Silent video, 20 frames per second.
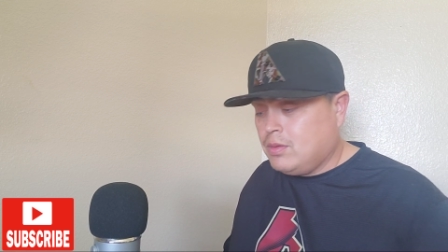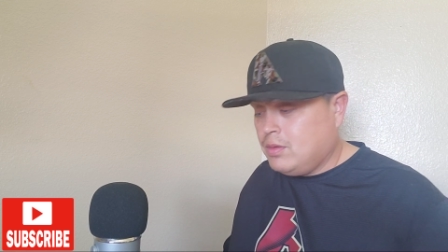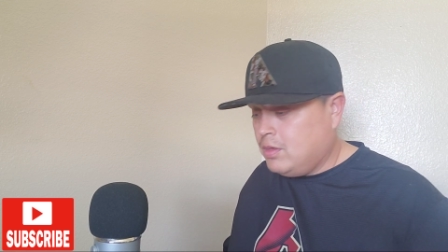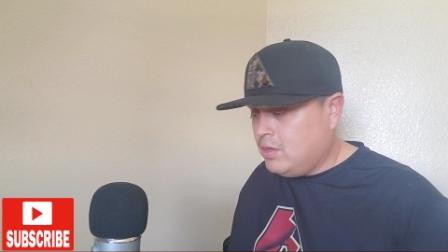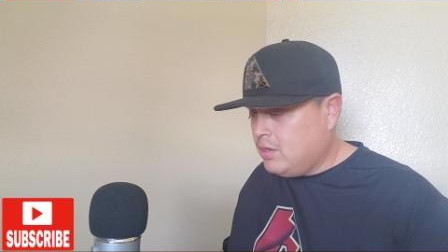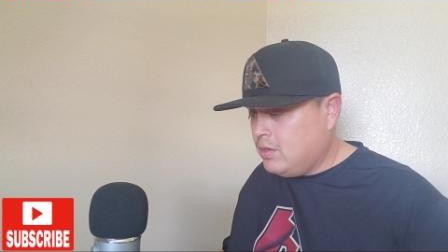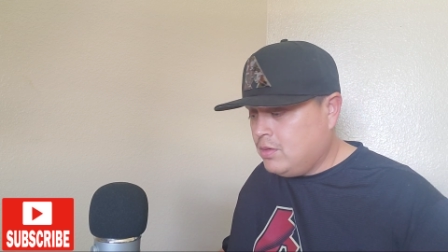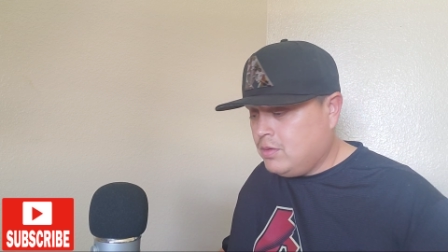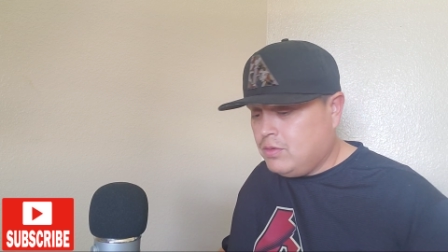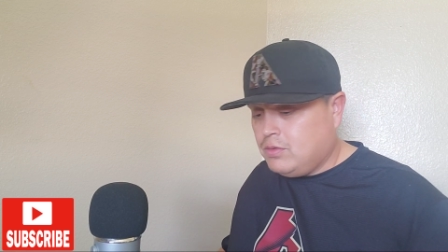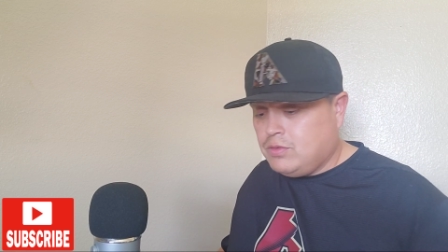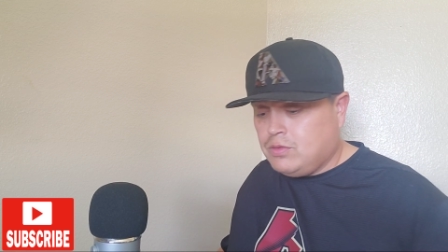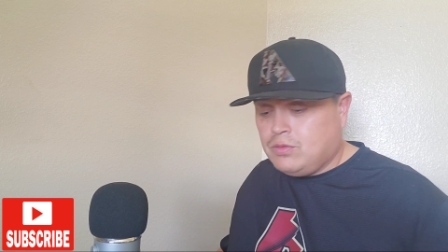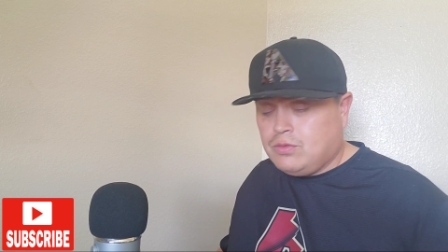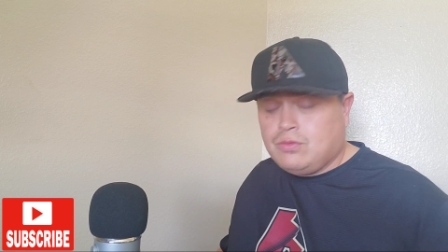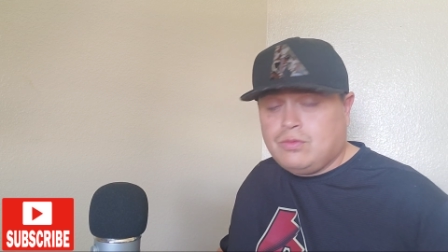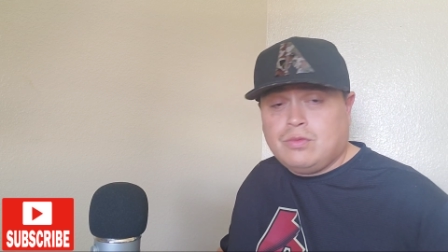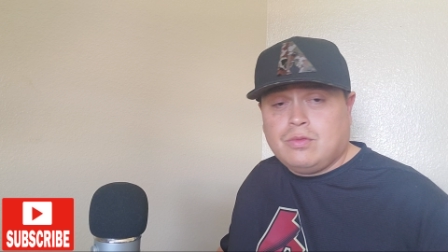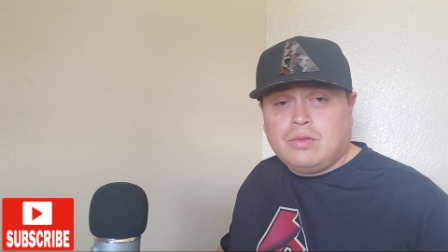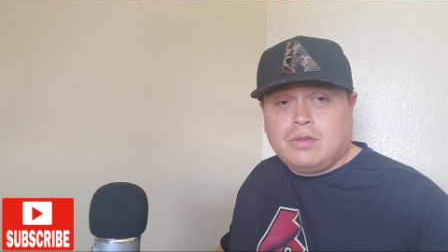and I
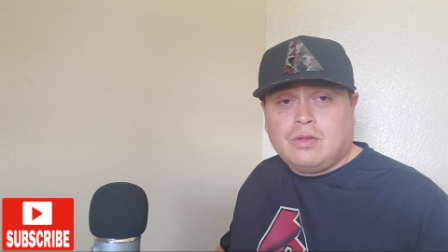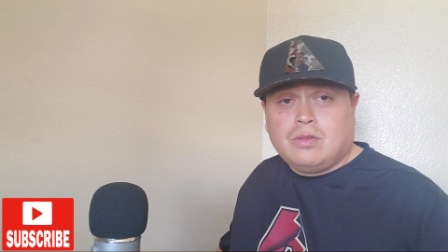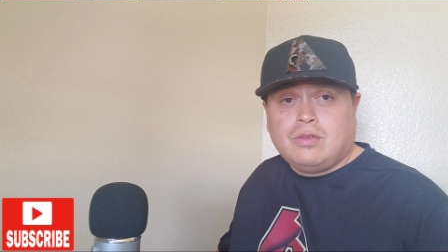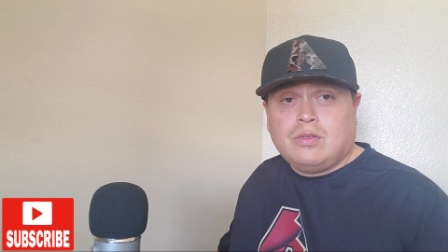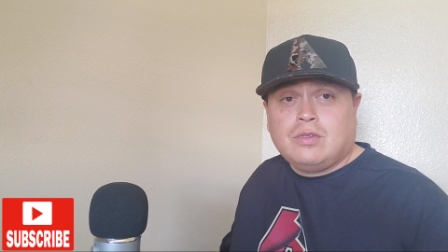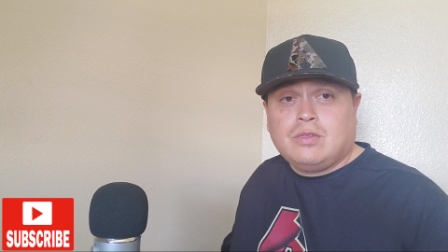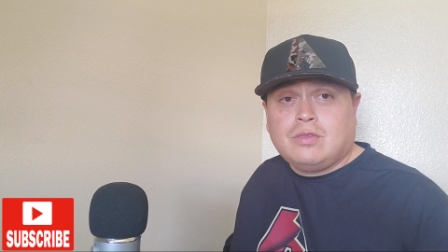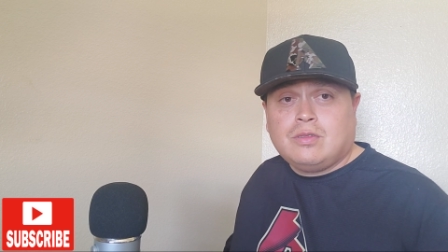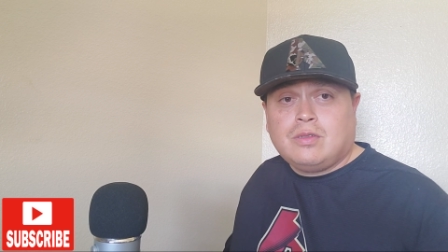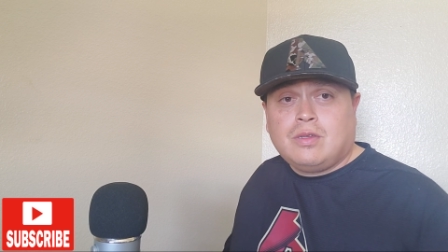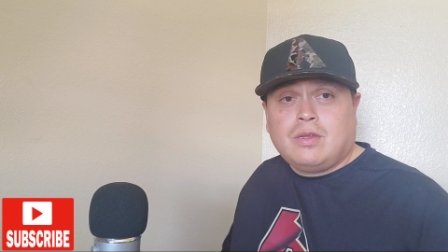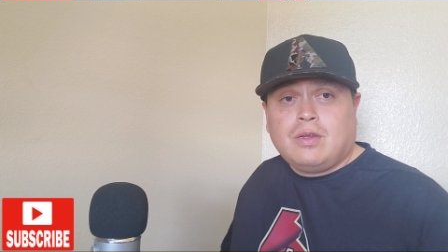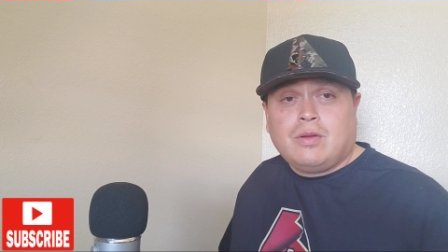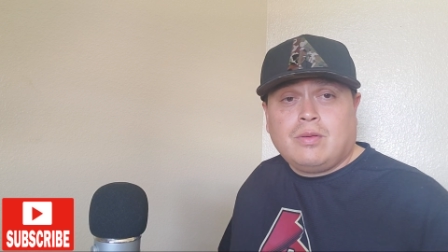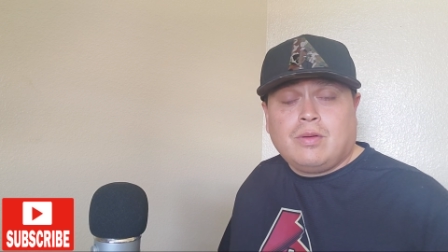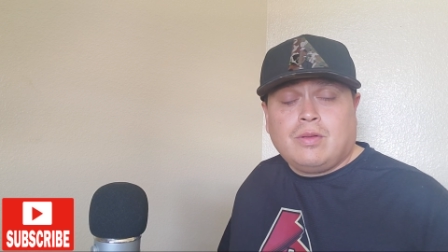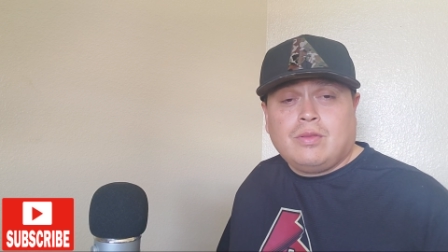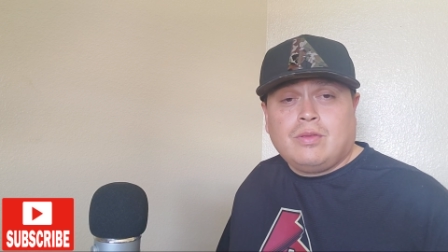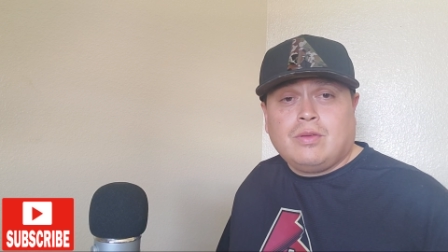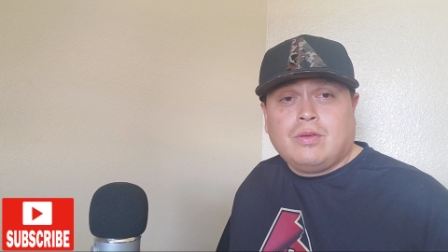just set it
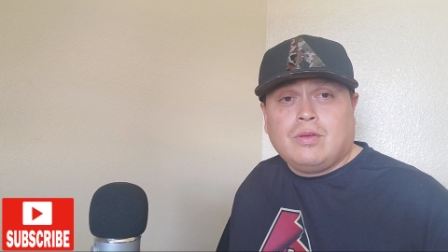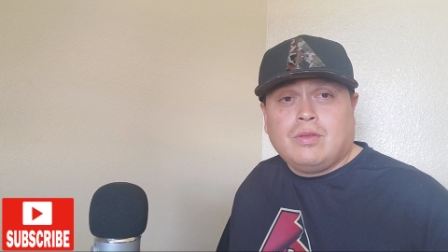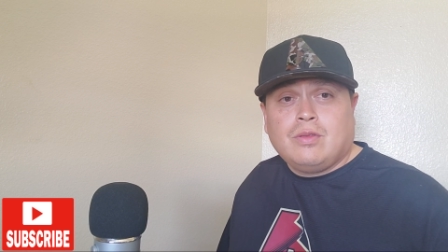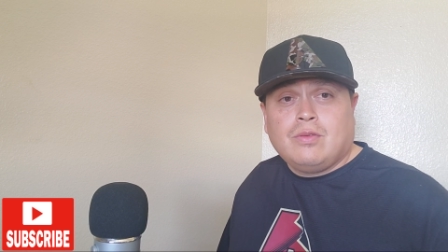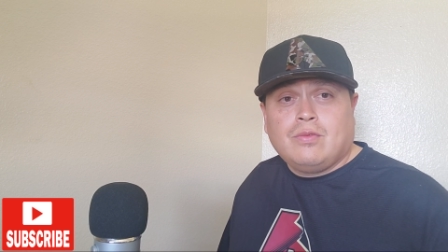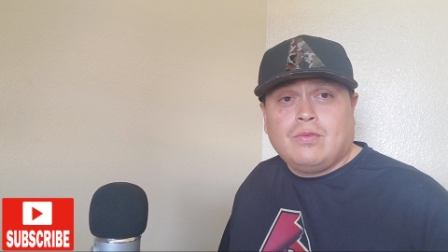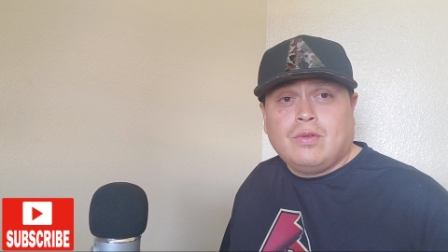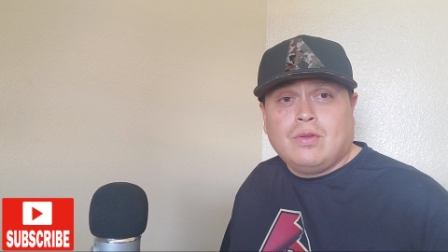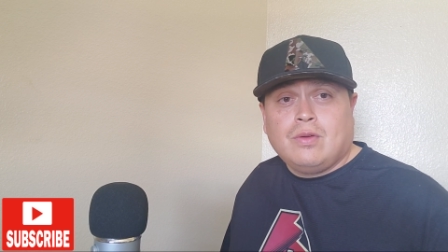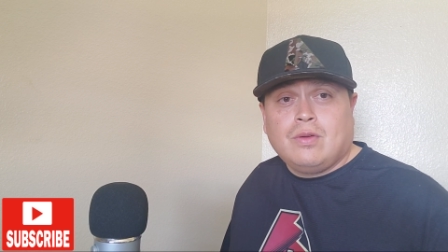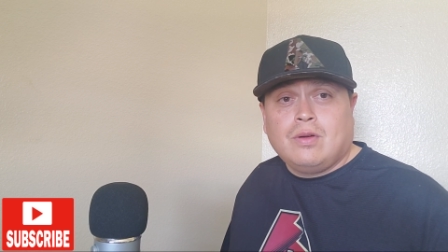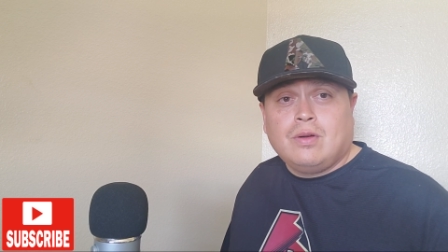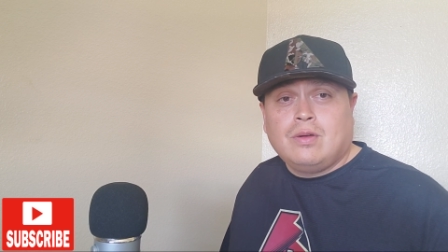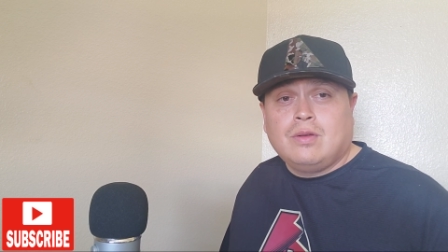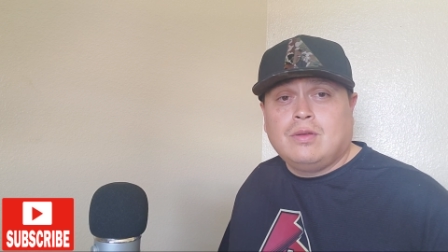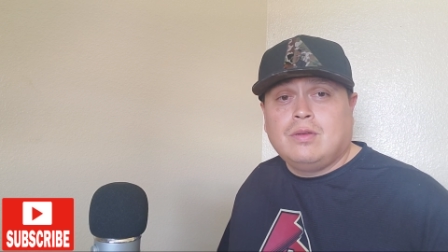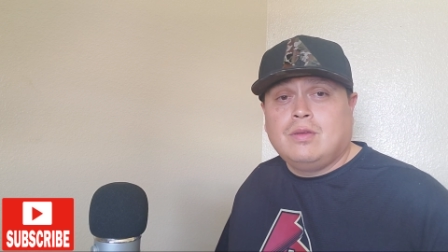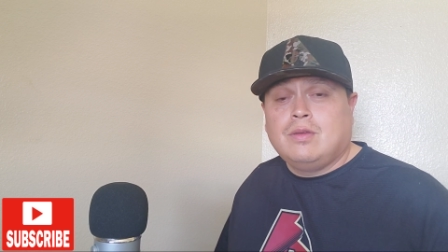right there on the floor.